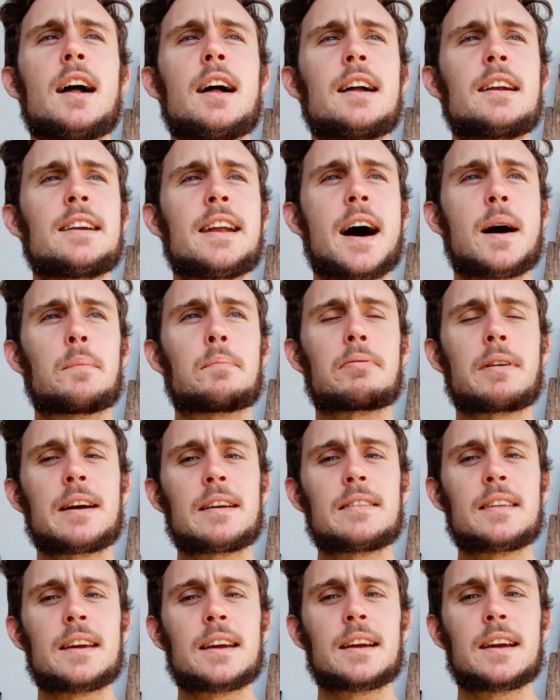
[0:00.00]
Now,
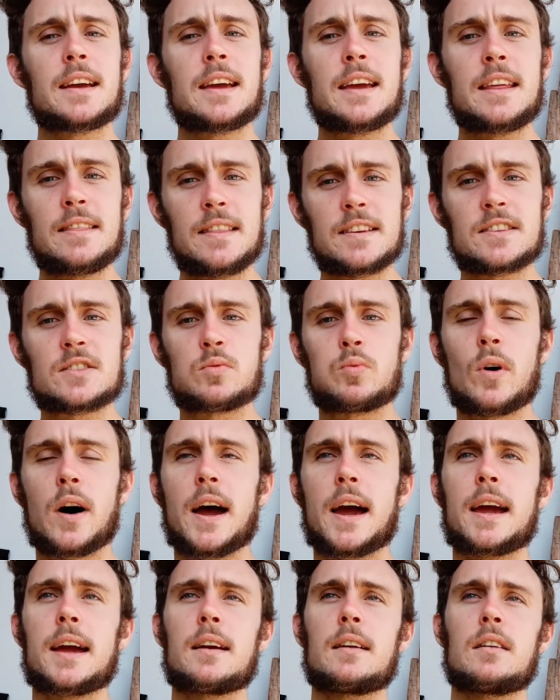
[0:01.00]
breathing in this
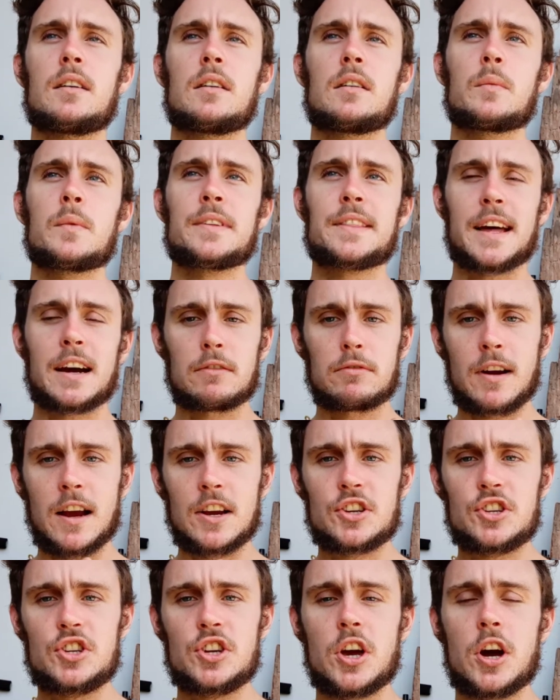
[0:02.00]
way, with that
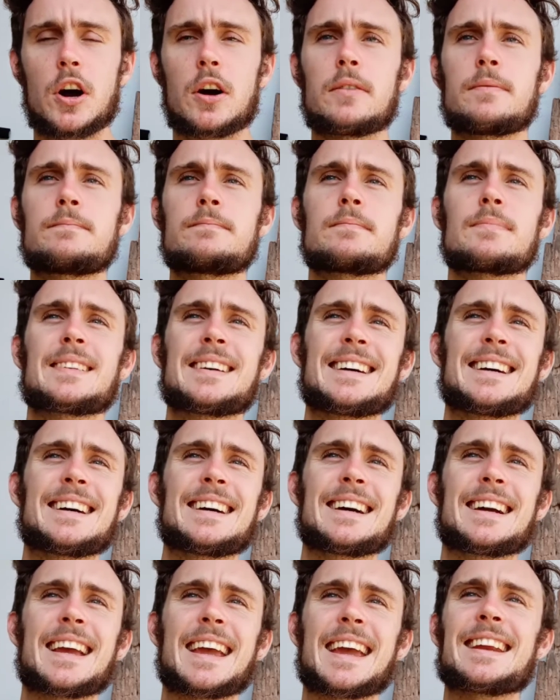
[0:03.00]
ratio,
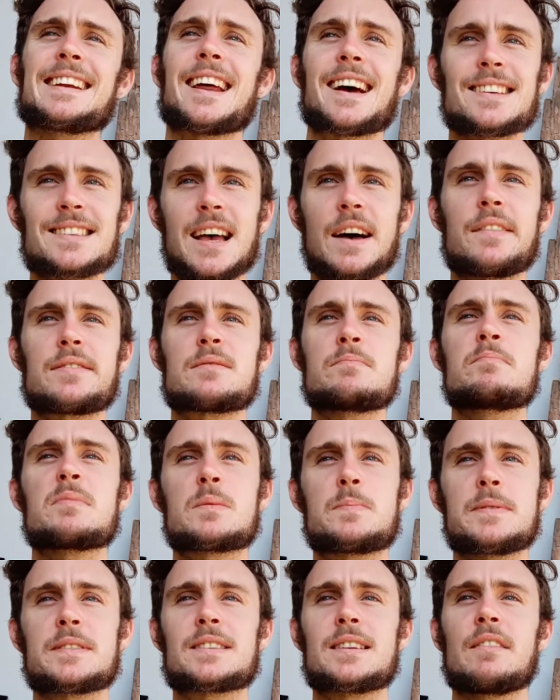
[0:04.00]
it does have some
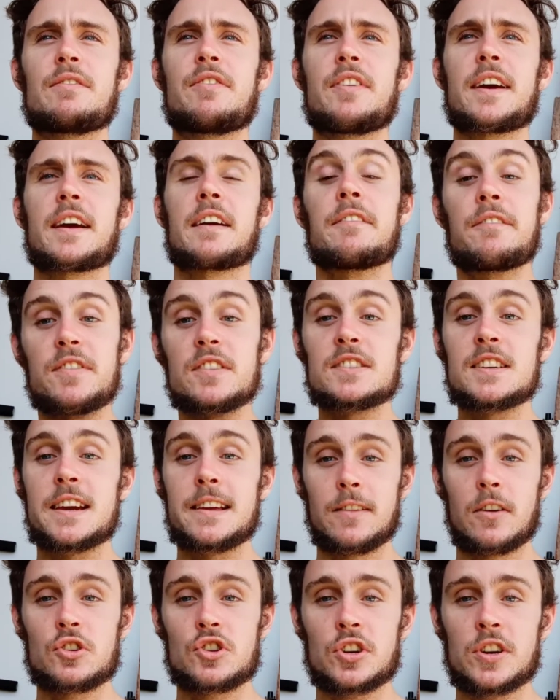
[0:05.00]
specific
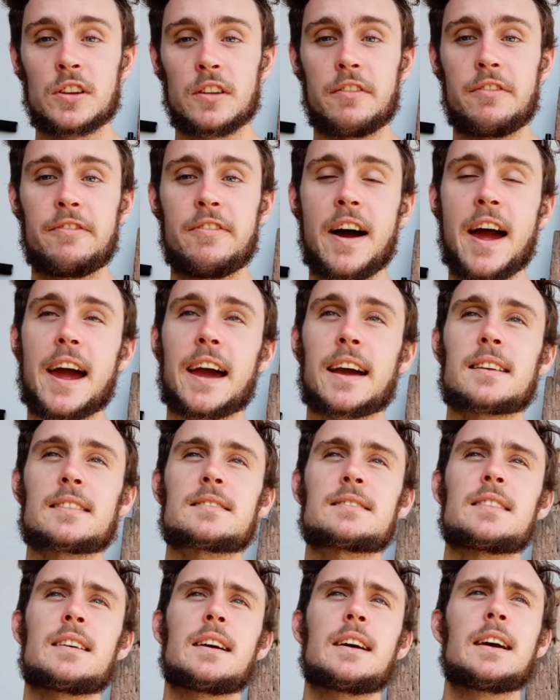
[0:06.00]
physiological
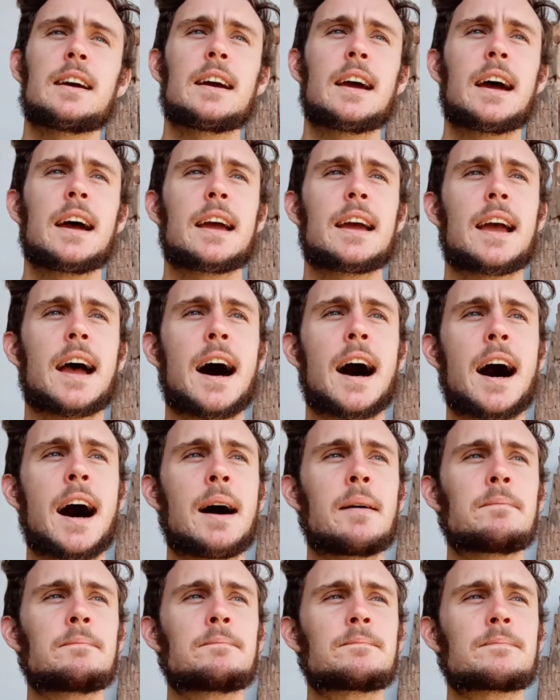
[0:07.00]
effects.
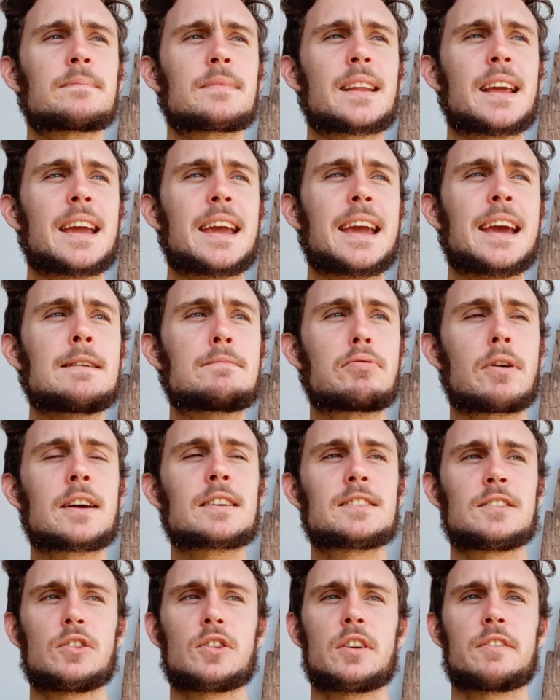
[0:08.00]
It
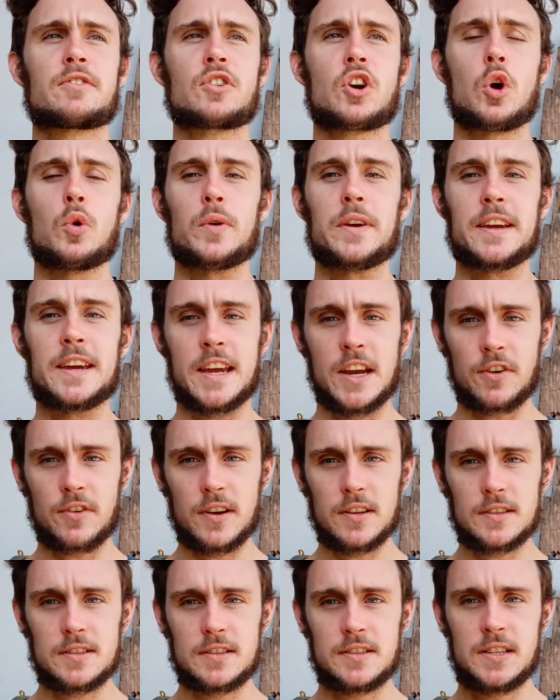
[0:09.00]
brings a lot of
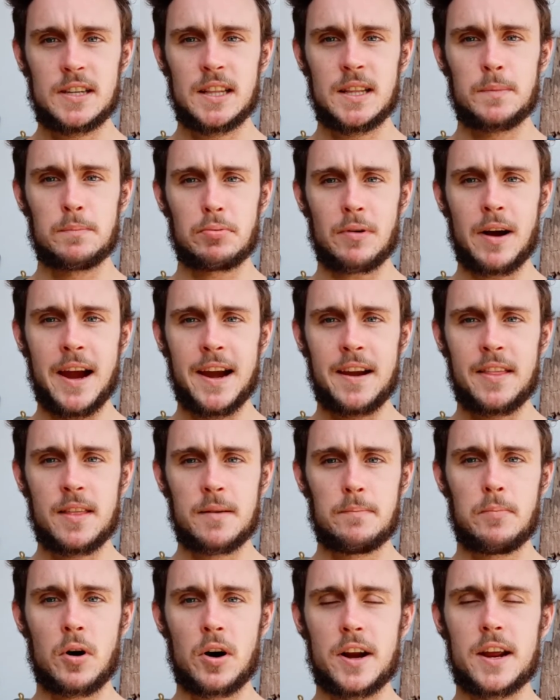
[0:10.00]
coherence to the brain and the
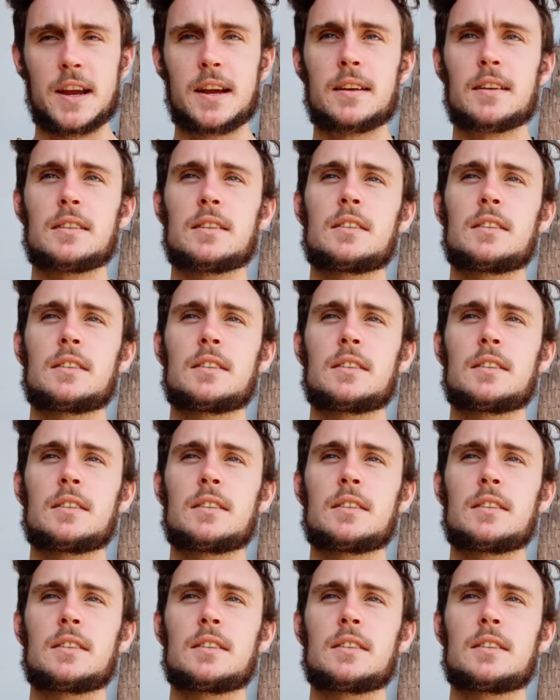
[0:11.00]
body.